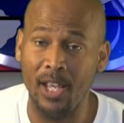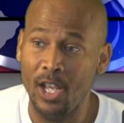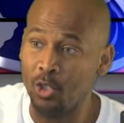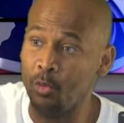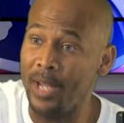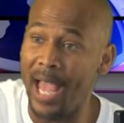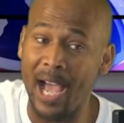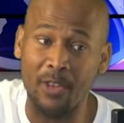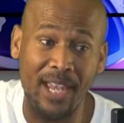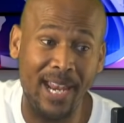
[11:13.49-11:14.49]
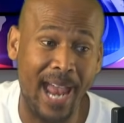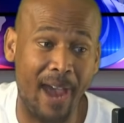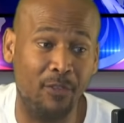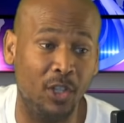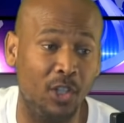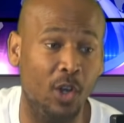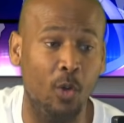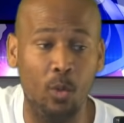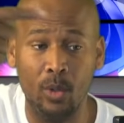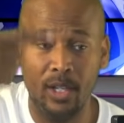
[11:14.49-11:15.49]
So now they have to
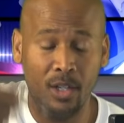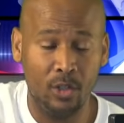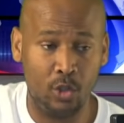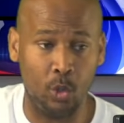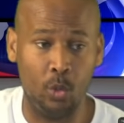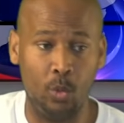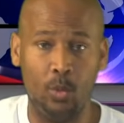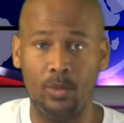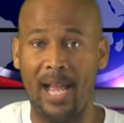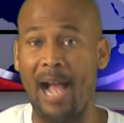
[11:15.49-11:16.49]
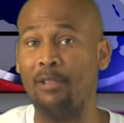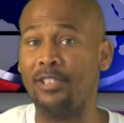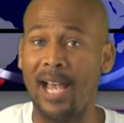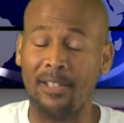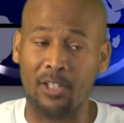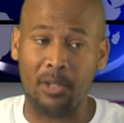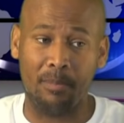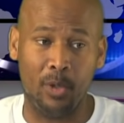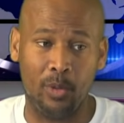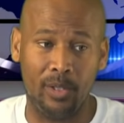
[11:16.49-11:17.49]
go to outside the
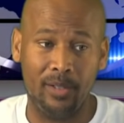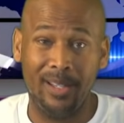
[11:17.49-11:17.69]
community,